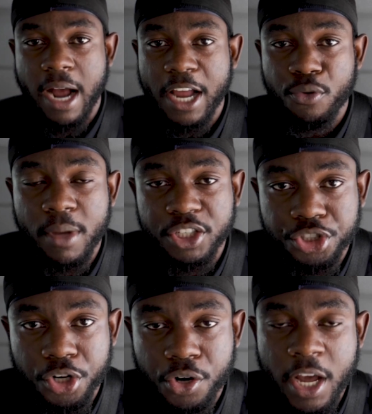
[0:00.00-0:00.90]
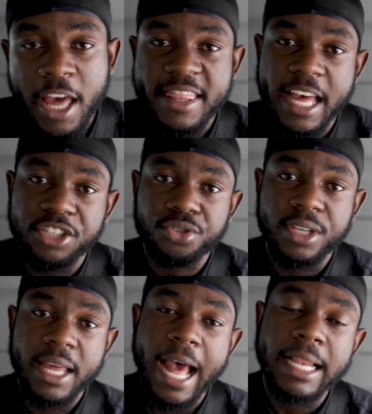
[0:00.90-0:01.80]
how to make sure that you
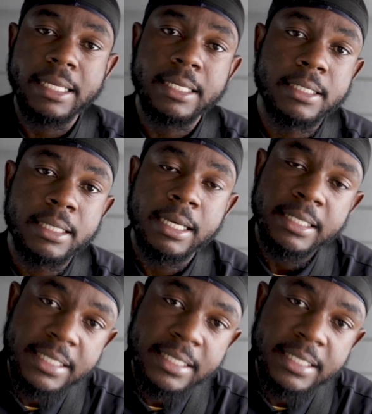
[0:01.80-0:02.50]
get at least